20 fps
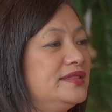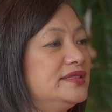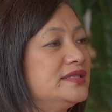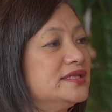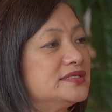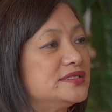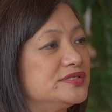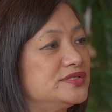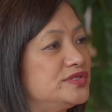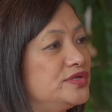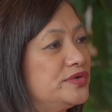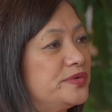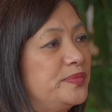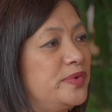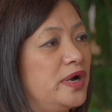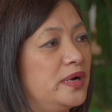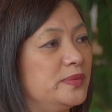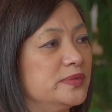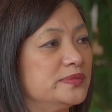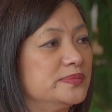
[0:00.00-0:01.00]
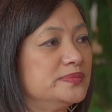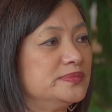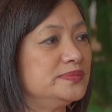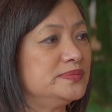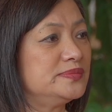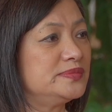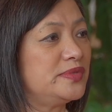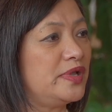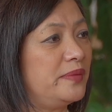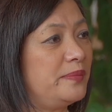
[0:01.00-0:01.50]
This is your problem,
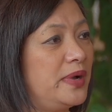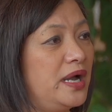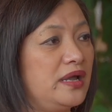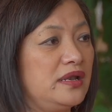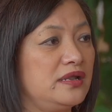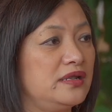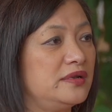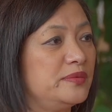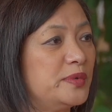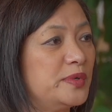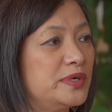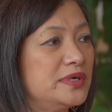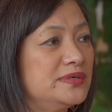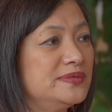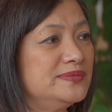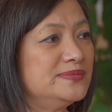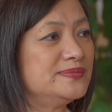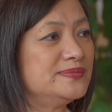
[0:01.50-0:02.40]
not mine anymore."